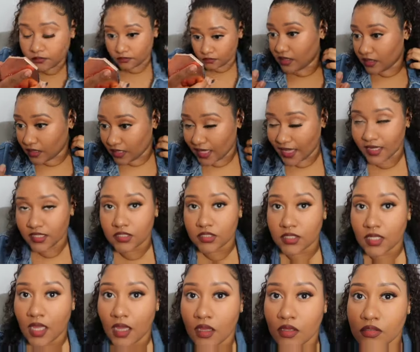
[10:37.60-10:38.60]
the lash
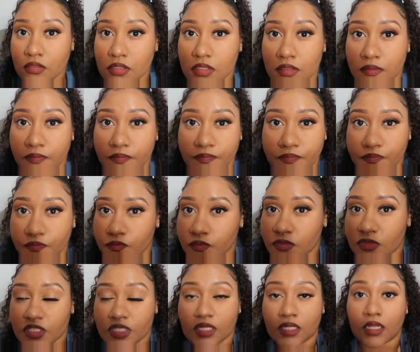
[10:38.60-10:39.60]
styles
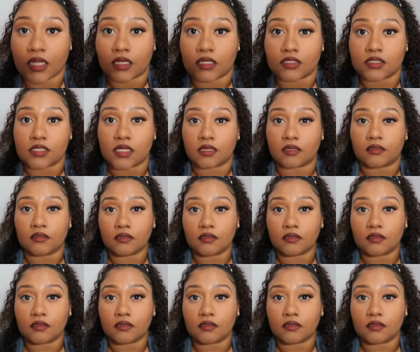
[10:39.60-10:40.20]
10 out of 10